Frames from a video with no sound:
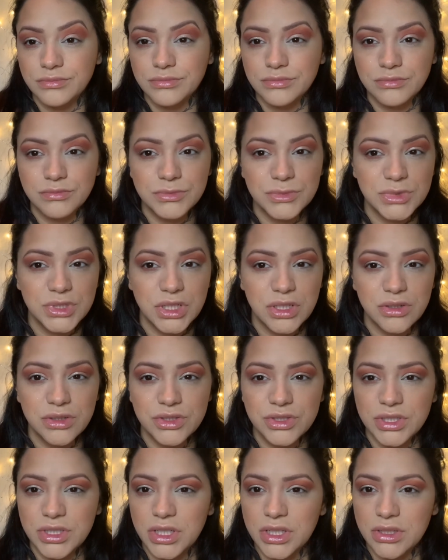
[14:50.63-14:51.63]
What color
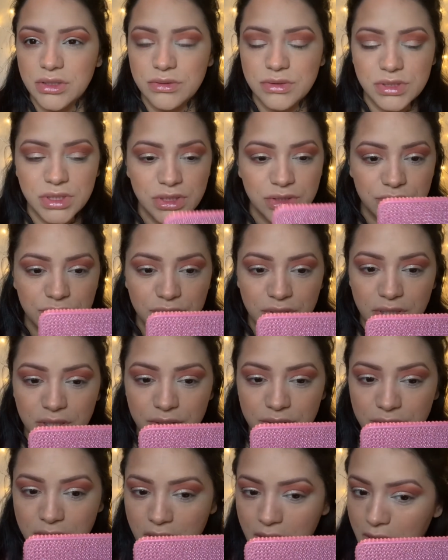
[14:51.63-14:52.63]
should I use under there
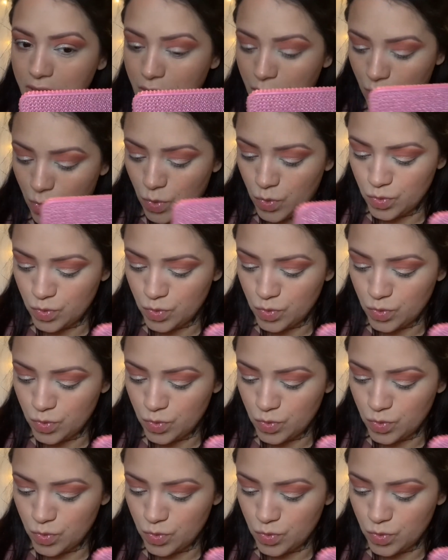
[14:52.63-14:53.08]
now?